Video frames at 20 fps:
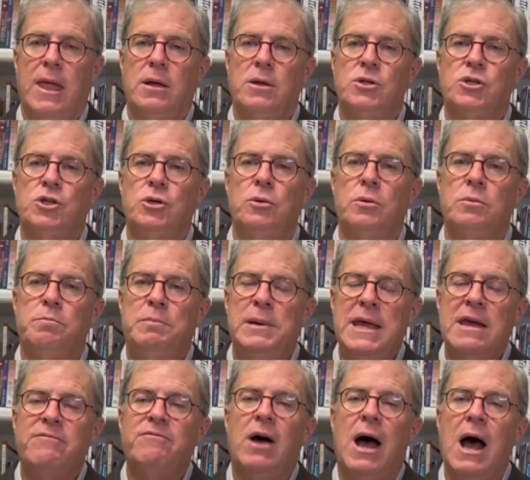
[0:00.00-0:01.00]
to
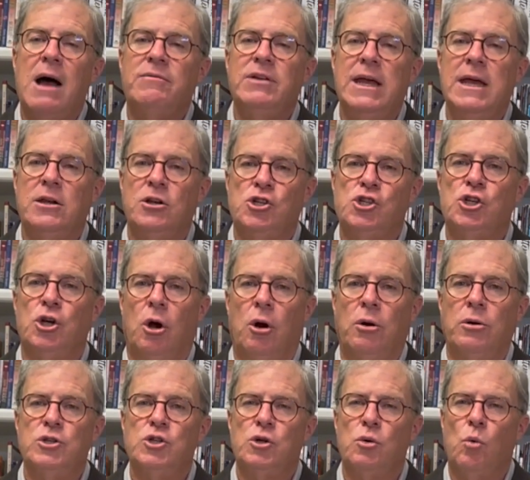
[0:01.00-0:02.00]
be involved in a
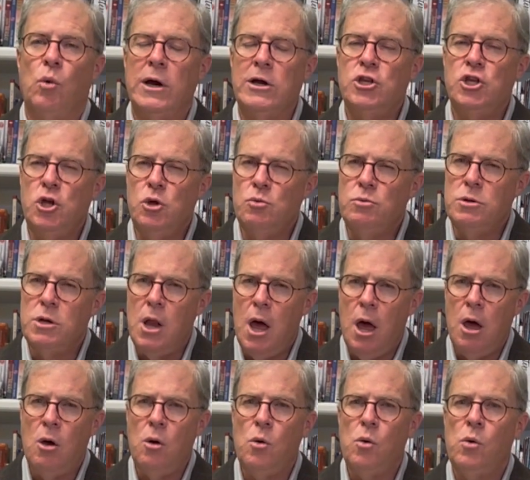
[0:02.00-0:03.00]
church where you
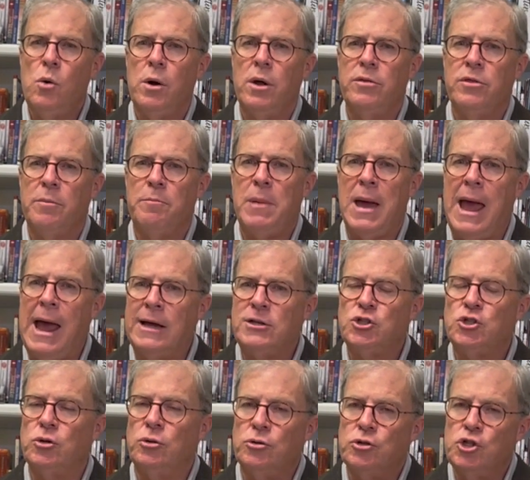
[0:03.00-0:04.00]
know the
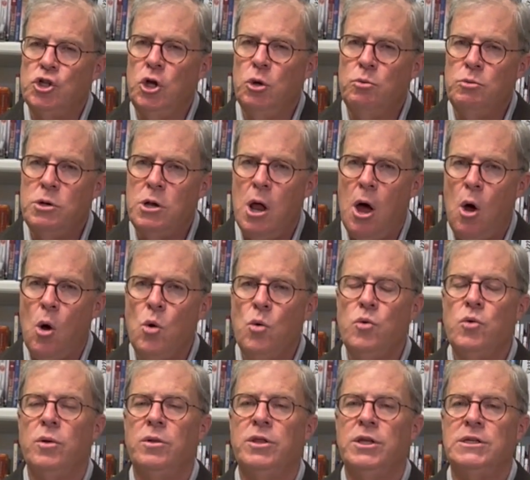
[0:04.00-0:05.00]
pastors, you
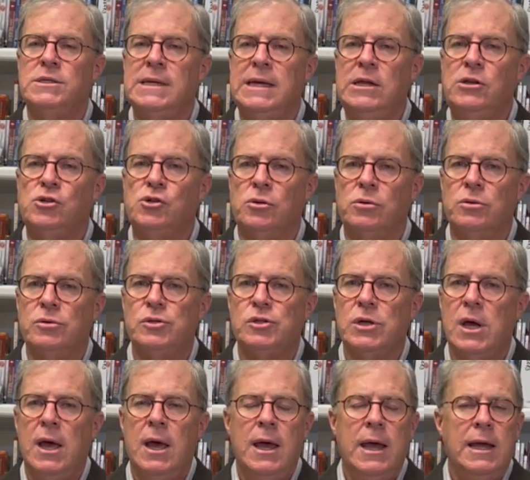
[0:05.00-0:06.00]
know the
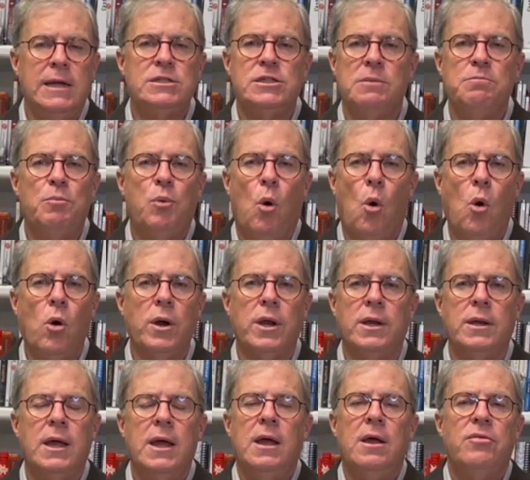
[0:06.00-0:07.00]
teachers. It's
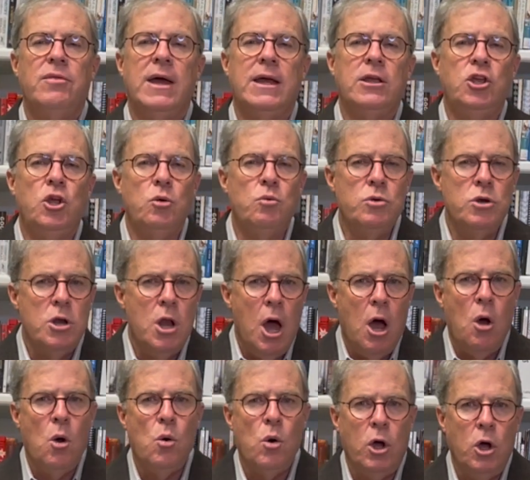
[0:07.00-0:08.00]
important that you
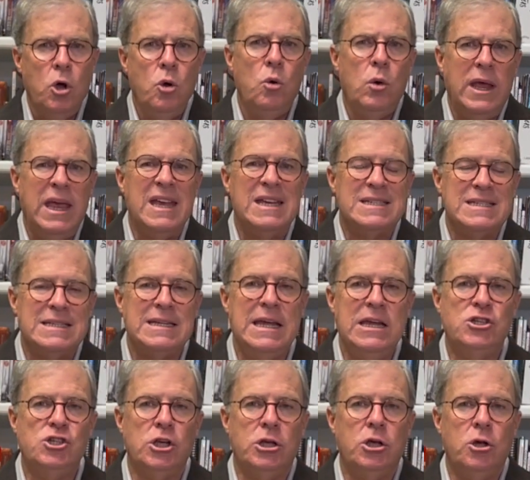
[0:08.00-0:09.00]
know who is
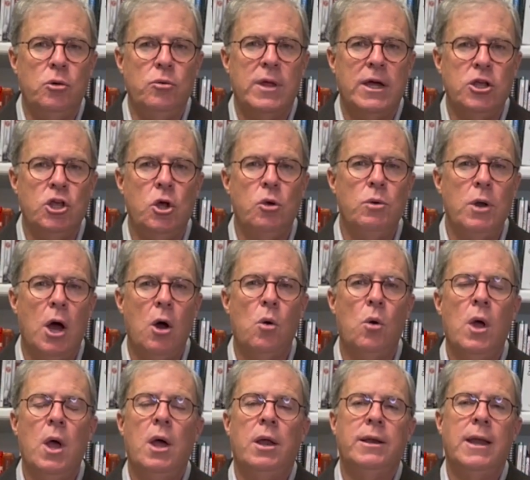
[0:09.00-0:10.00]
teaching you, that you
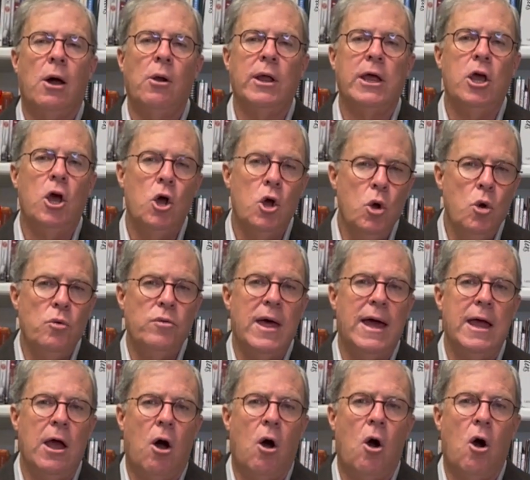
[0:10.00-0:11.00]
know not only who
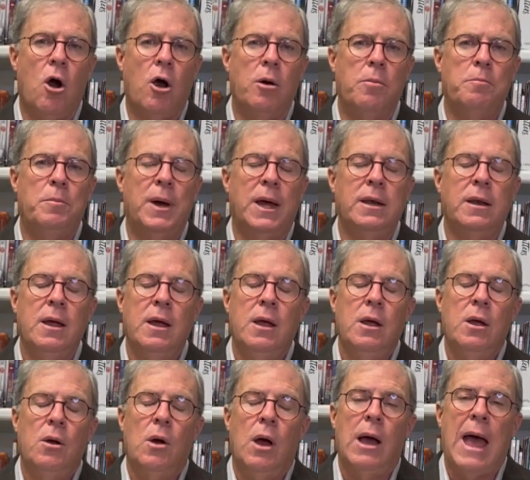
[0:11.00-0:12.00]
they are, but
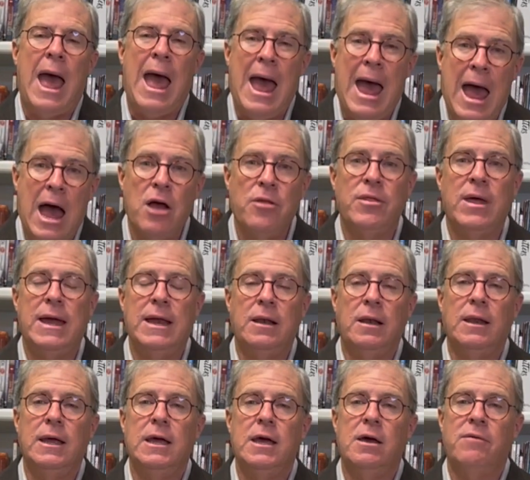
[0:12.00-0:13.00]
how they
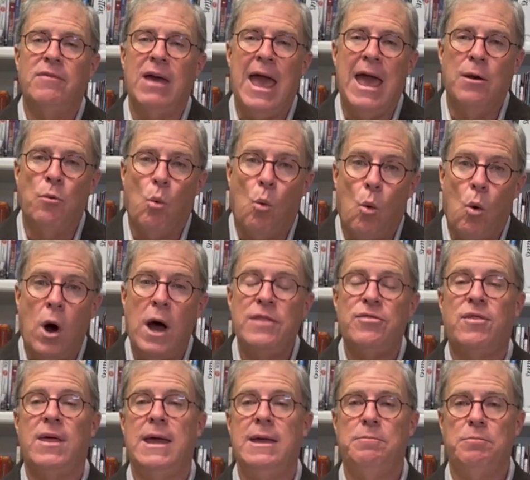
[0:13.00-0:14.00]
live and
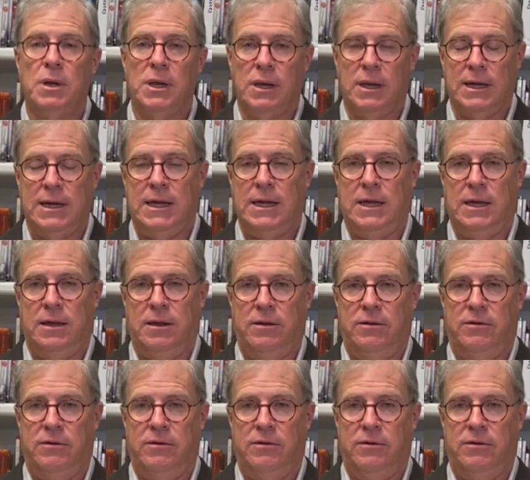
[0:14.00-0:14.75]
what they believe.